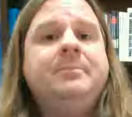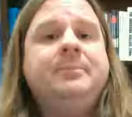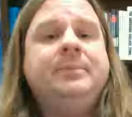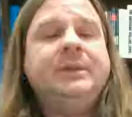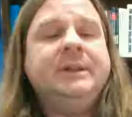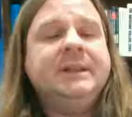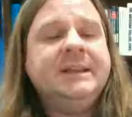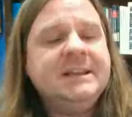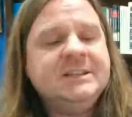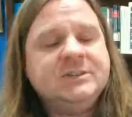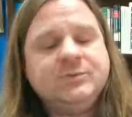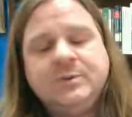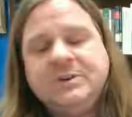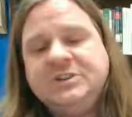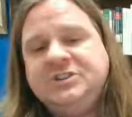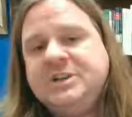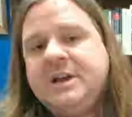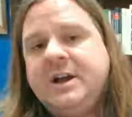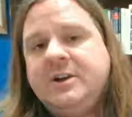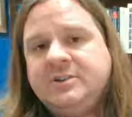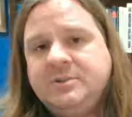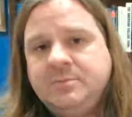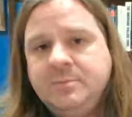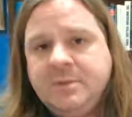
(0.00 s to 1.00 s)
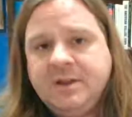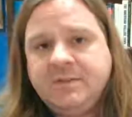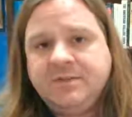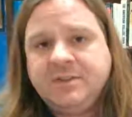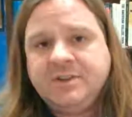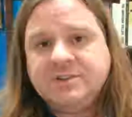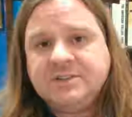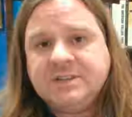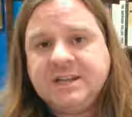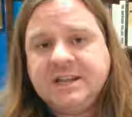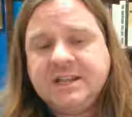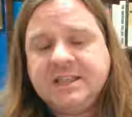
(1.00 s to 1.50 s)
Please reach out to me if
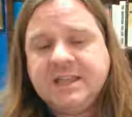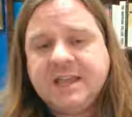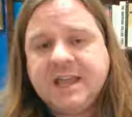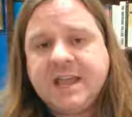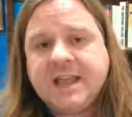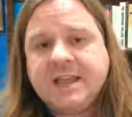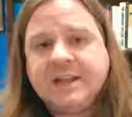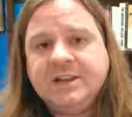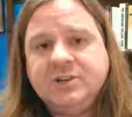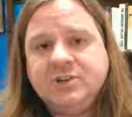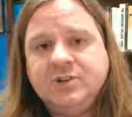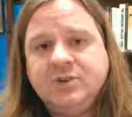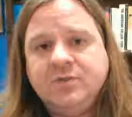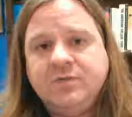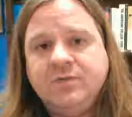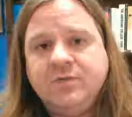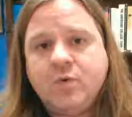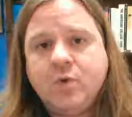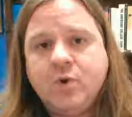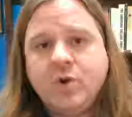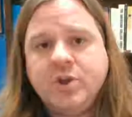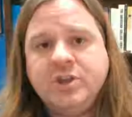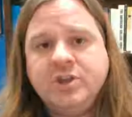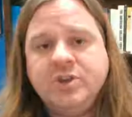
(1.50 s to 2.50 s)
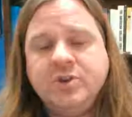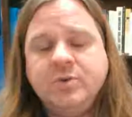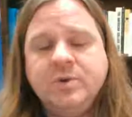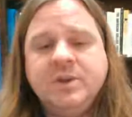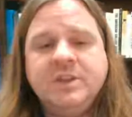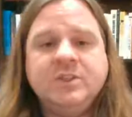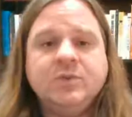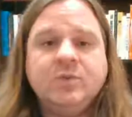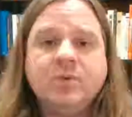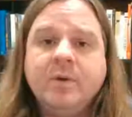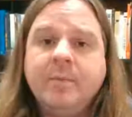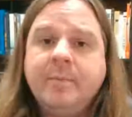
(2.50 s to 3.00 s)
there's anything I can do for you
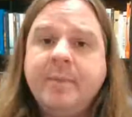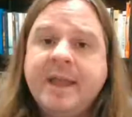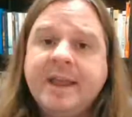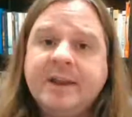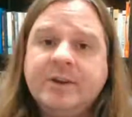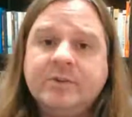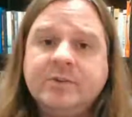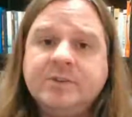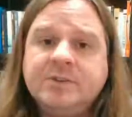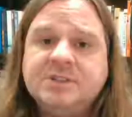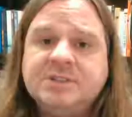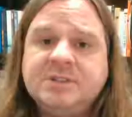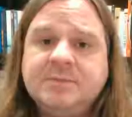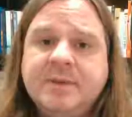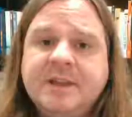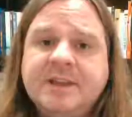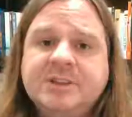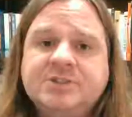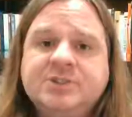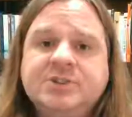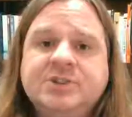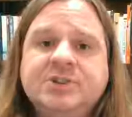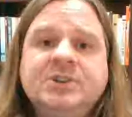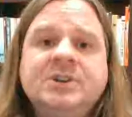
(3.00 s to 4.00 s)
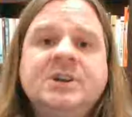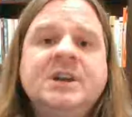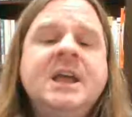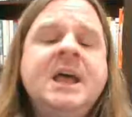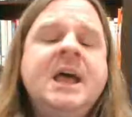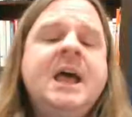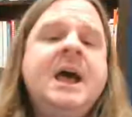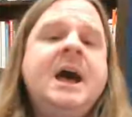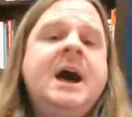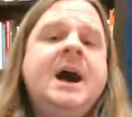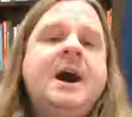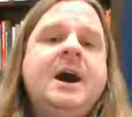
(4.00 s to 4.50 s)
in the remainder of the semester,
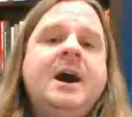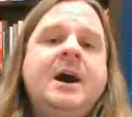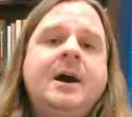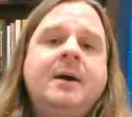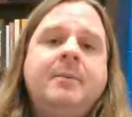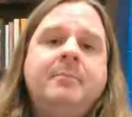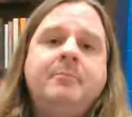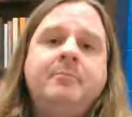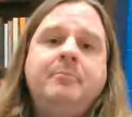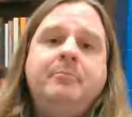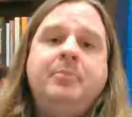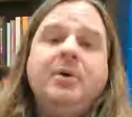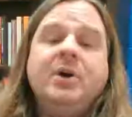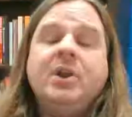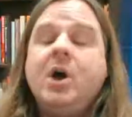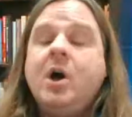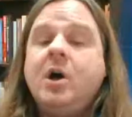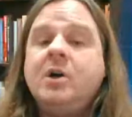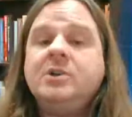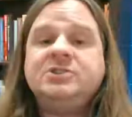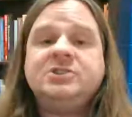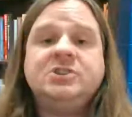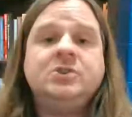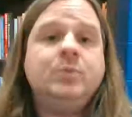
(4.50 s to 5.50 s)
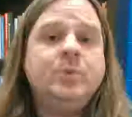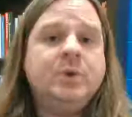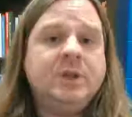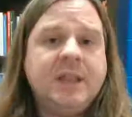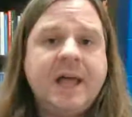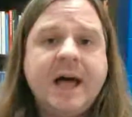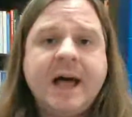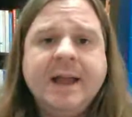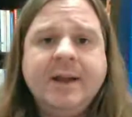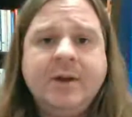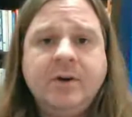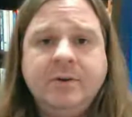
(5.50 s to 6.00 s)
but also
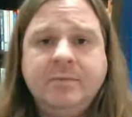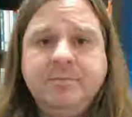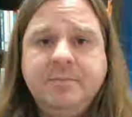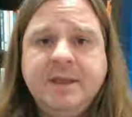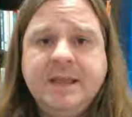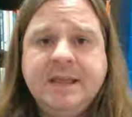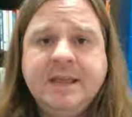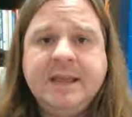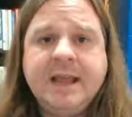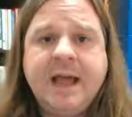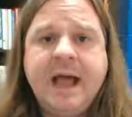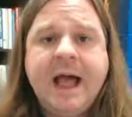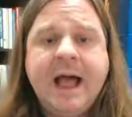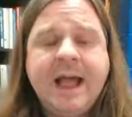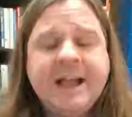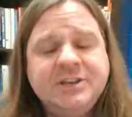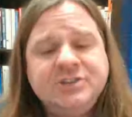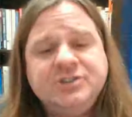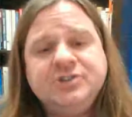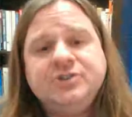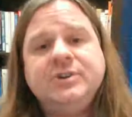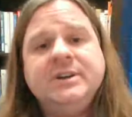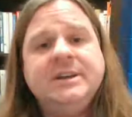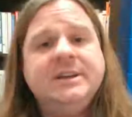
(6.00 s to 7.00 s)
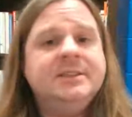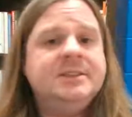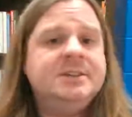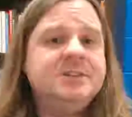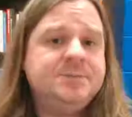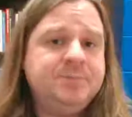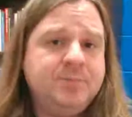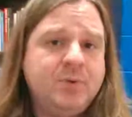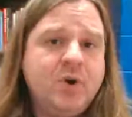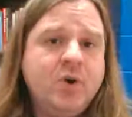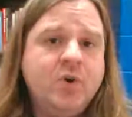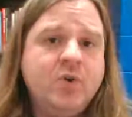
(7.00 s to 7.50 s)
rely on me as you're in
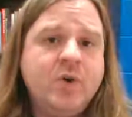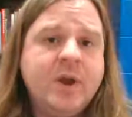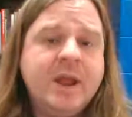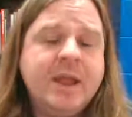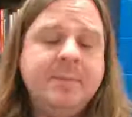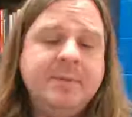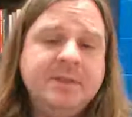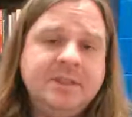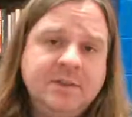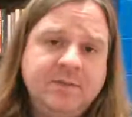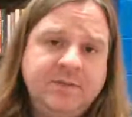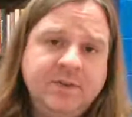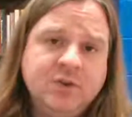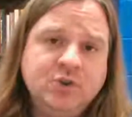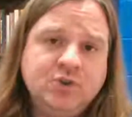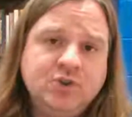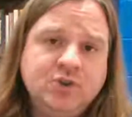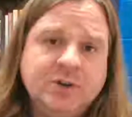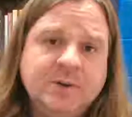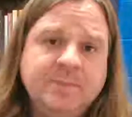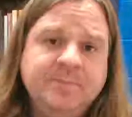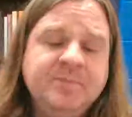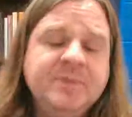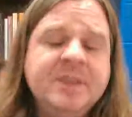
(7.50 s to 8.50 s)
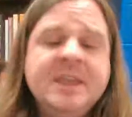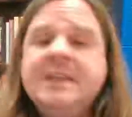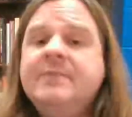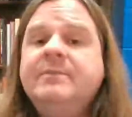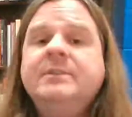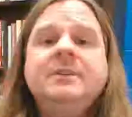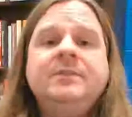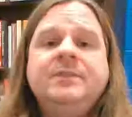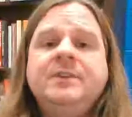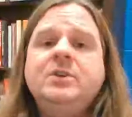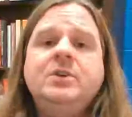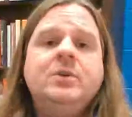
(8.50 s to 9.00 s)
this program in the future.
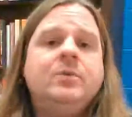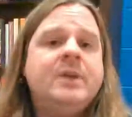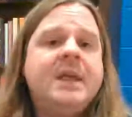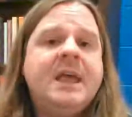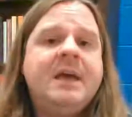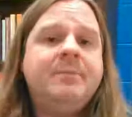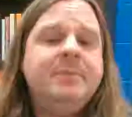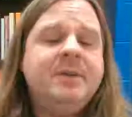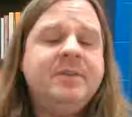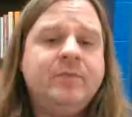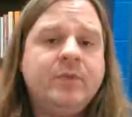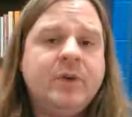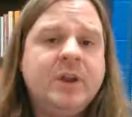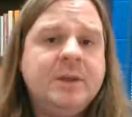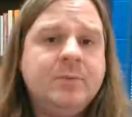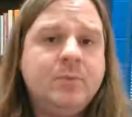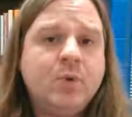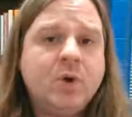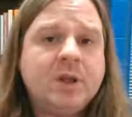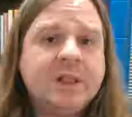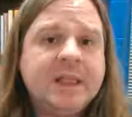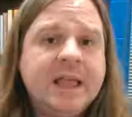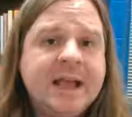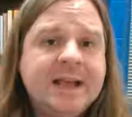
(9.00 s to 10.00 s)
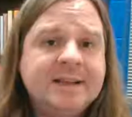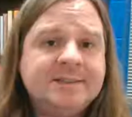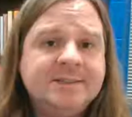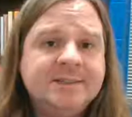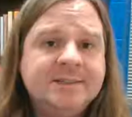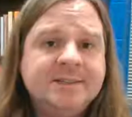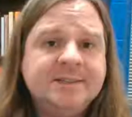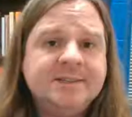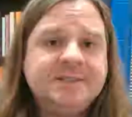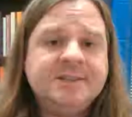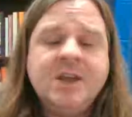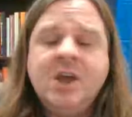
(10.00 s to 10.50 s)
Even if you don't have me for any more
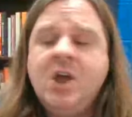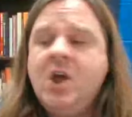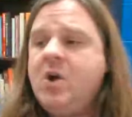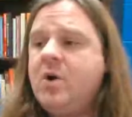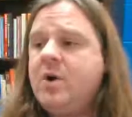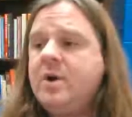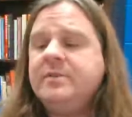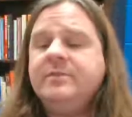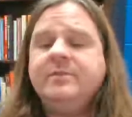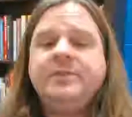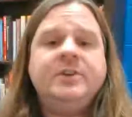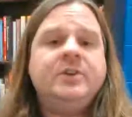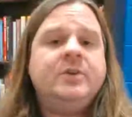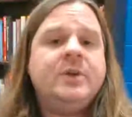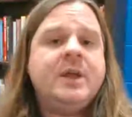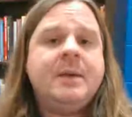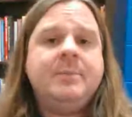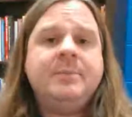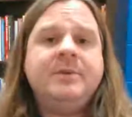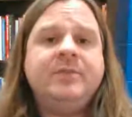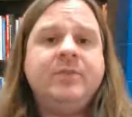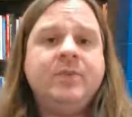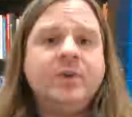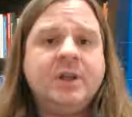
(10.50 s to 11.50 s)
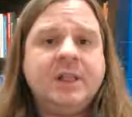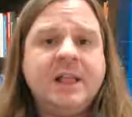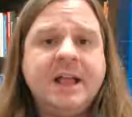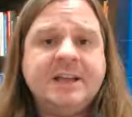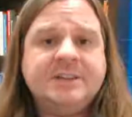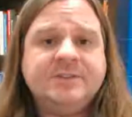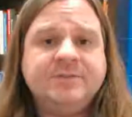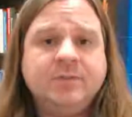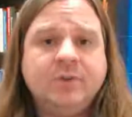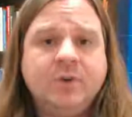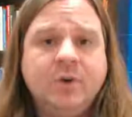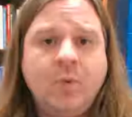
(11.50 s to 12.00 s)
classes, or even if you don't have me for a
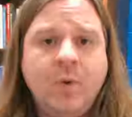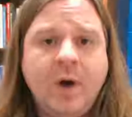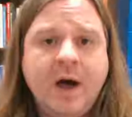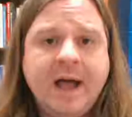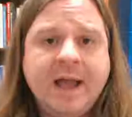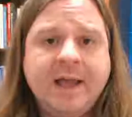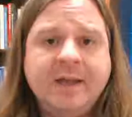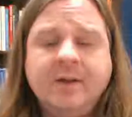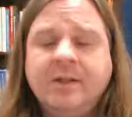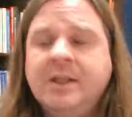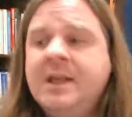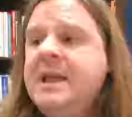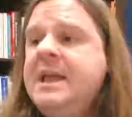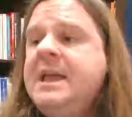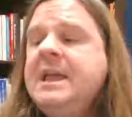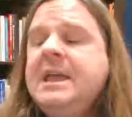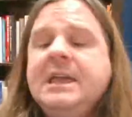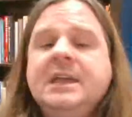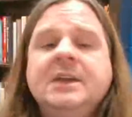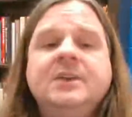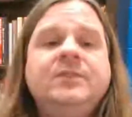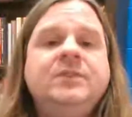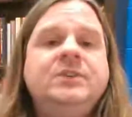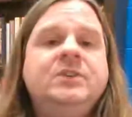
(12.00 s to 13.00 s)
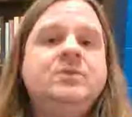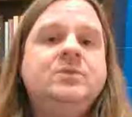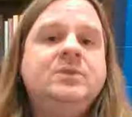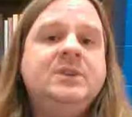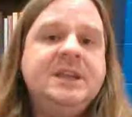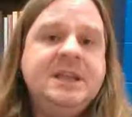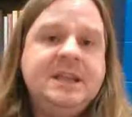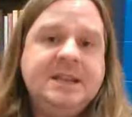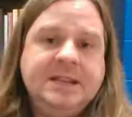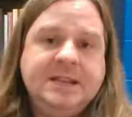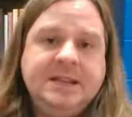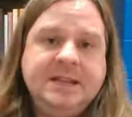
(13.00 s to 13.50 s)
class for a while, if you
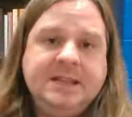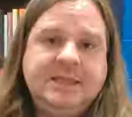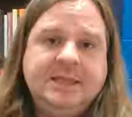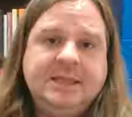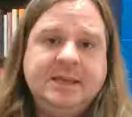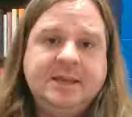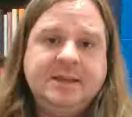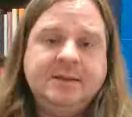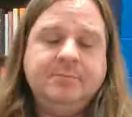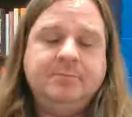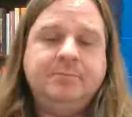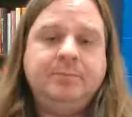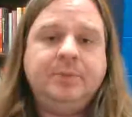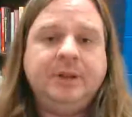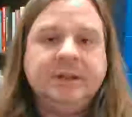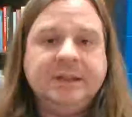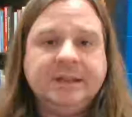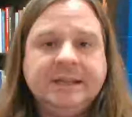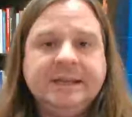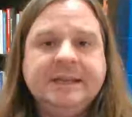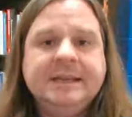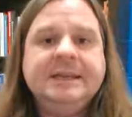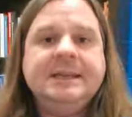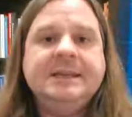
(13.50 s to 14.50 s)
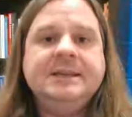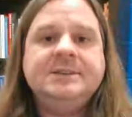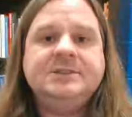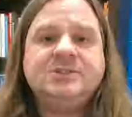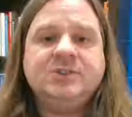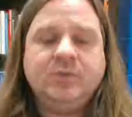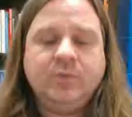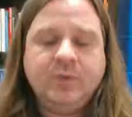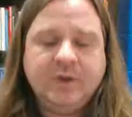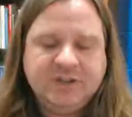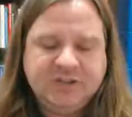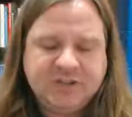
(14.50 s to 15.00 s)
need anything,
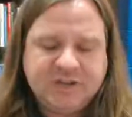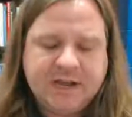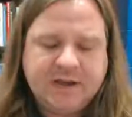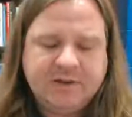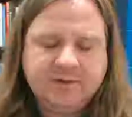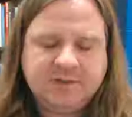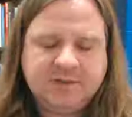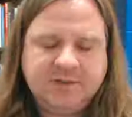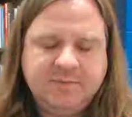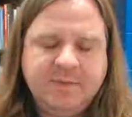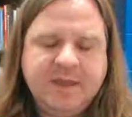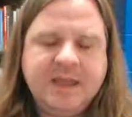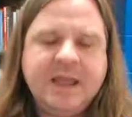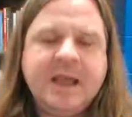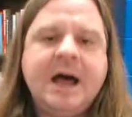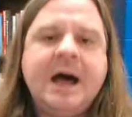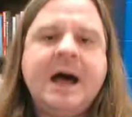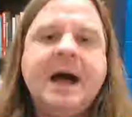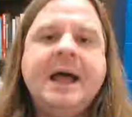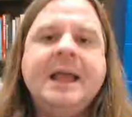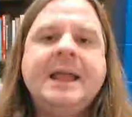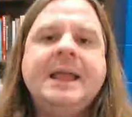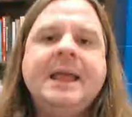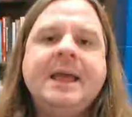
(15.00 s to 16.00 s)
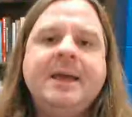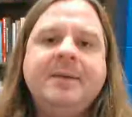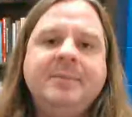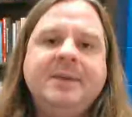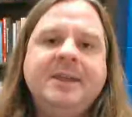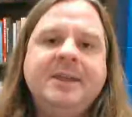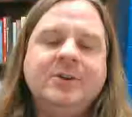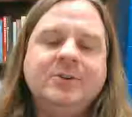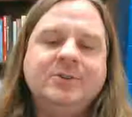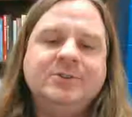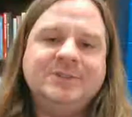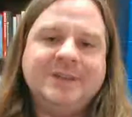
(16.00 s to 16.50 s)
please reach out to me. I am
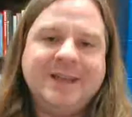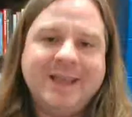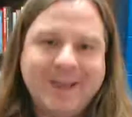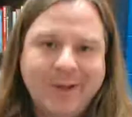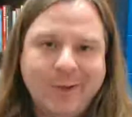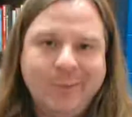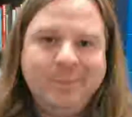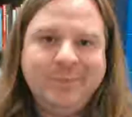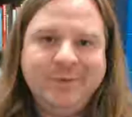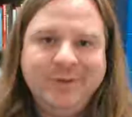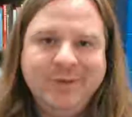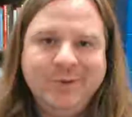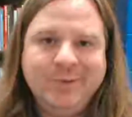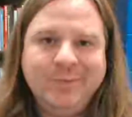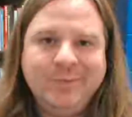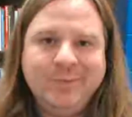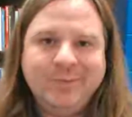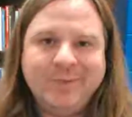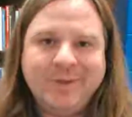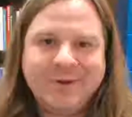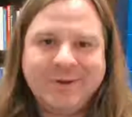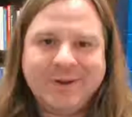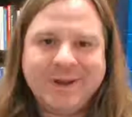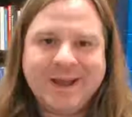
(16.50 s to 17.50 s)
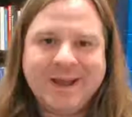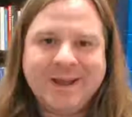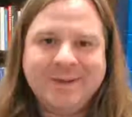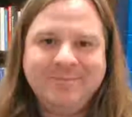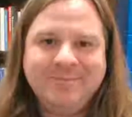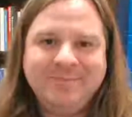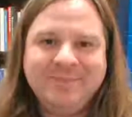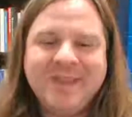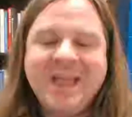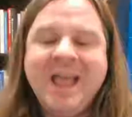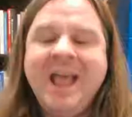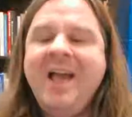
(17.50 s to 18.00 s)
here to help you, okay?